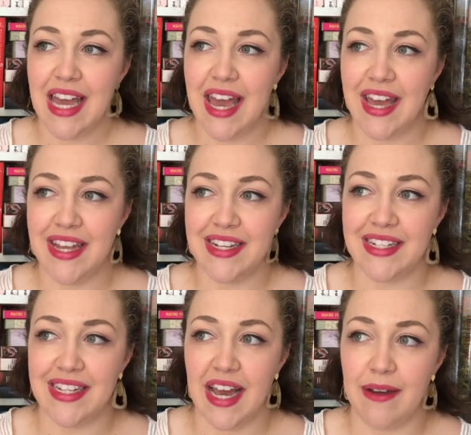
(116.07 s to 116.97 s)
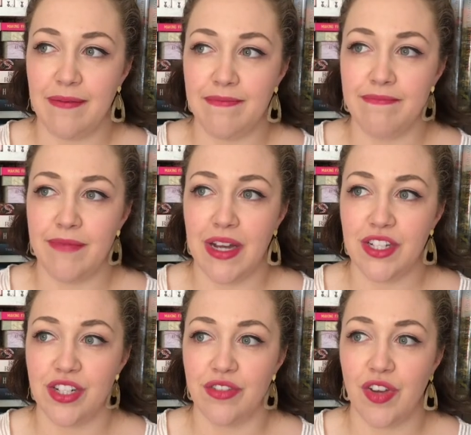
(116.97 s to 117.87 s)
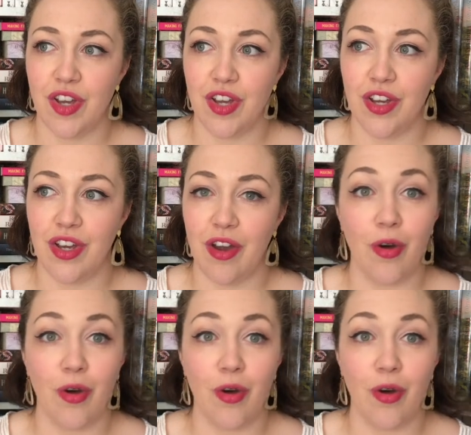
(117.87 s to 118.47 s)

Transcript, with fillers: and um, much of her